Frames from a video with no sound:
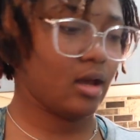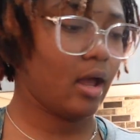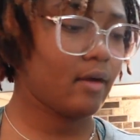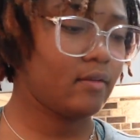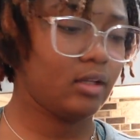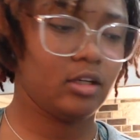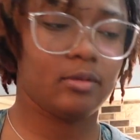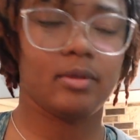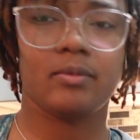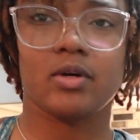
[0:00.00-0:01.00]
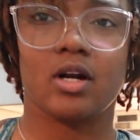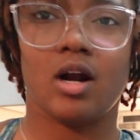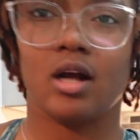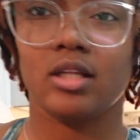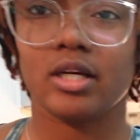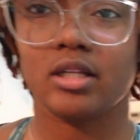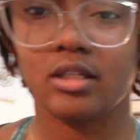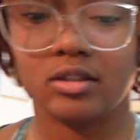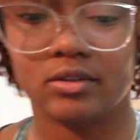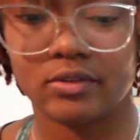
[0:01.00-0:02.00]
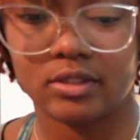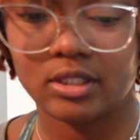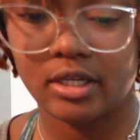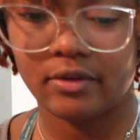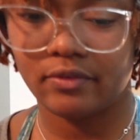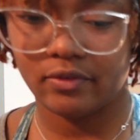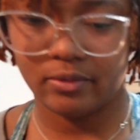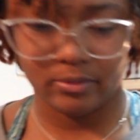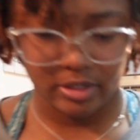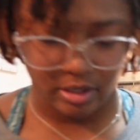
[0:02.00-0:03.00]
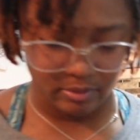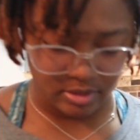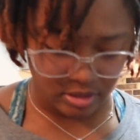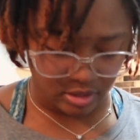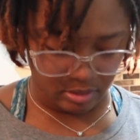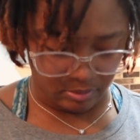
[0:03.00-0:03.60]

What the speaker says: I have a little bit more garlic cloves left from when I was cooking